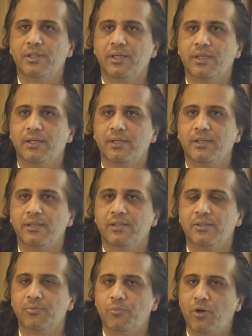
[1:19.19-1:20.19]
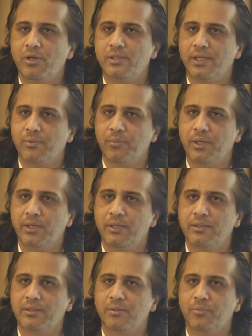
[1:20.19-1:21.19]
a small segment
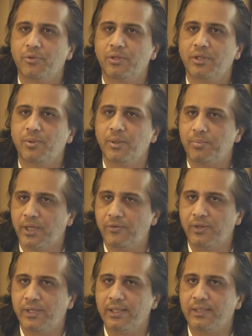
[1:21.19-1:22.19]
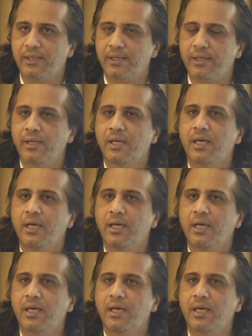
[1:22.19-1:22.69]
is supported by private healthcare.